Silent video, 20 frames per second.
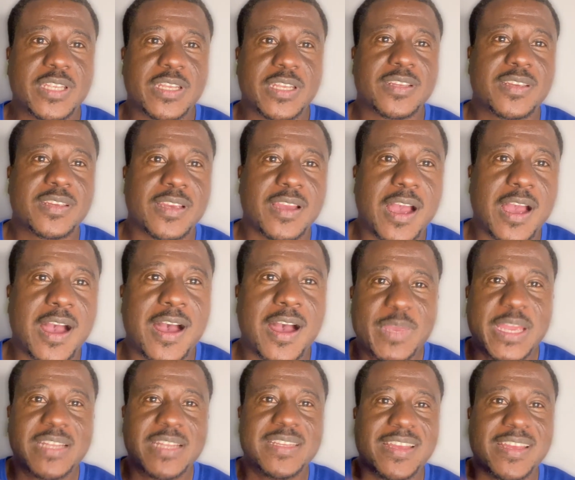do you think
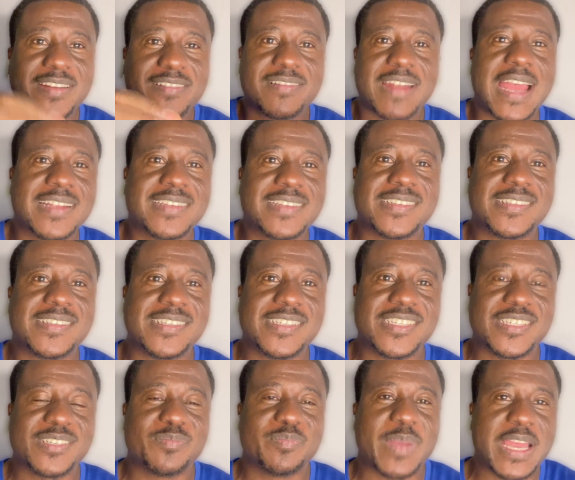he made a right
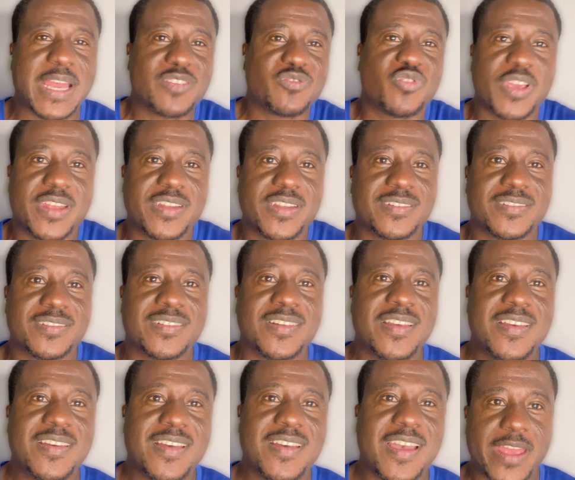decision by
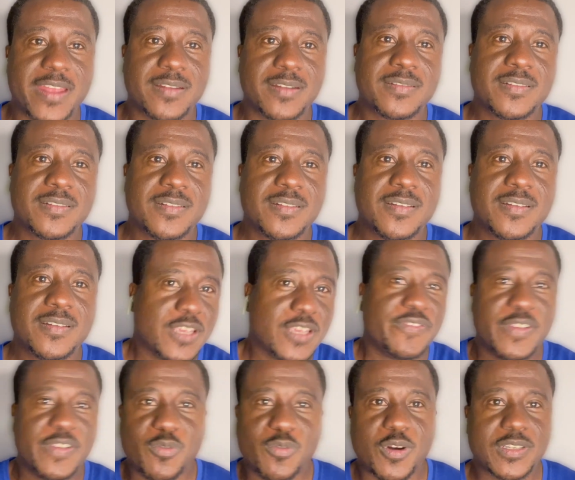joining Bayern, or
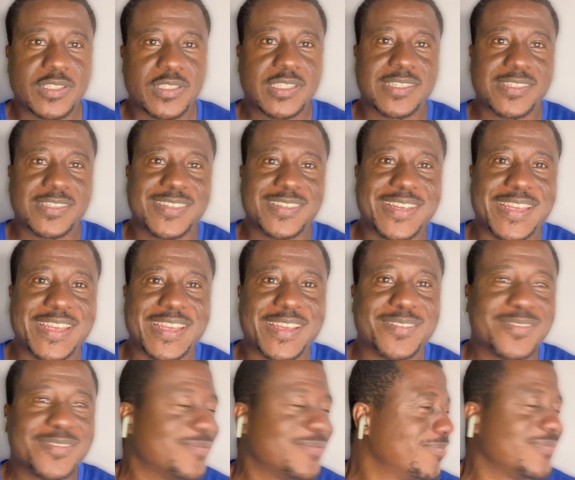if he was still
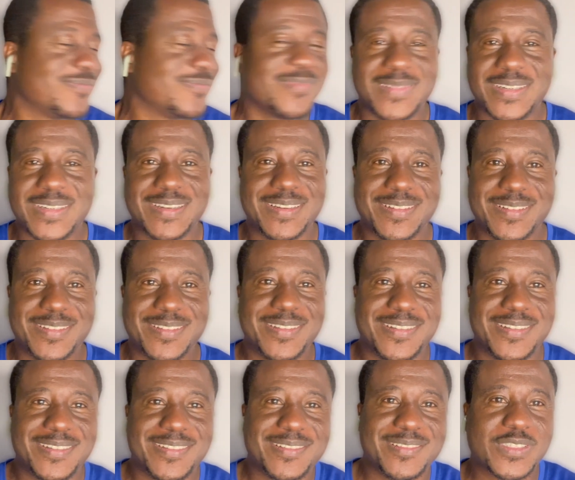in
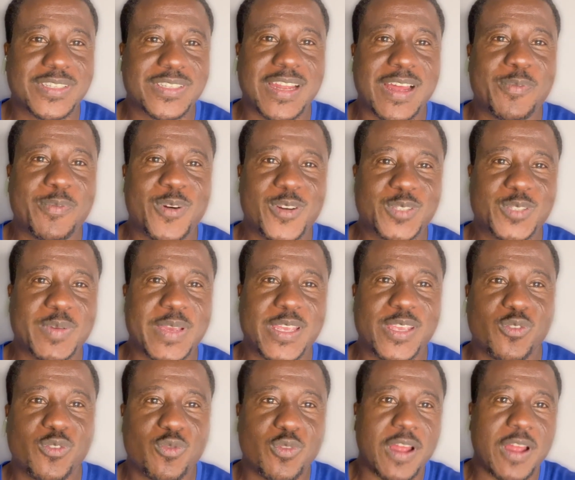Tottenham
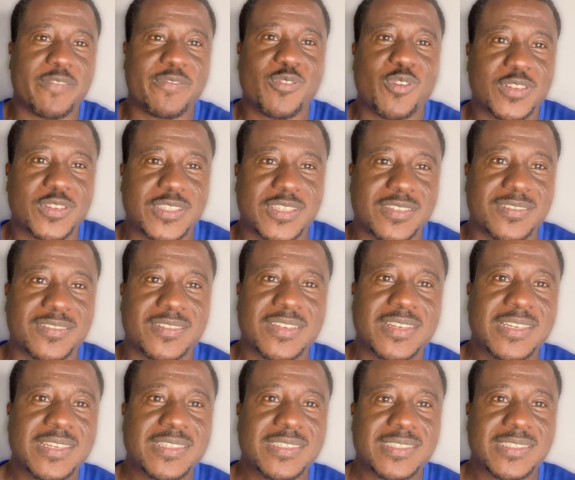Hotspur, he could have
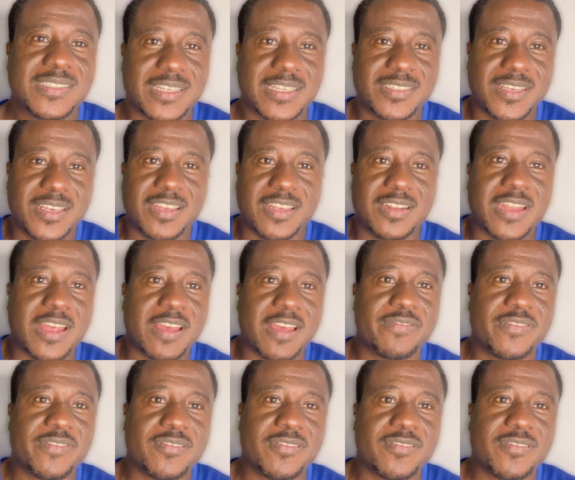gotten such a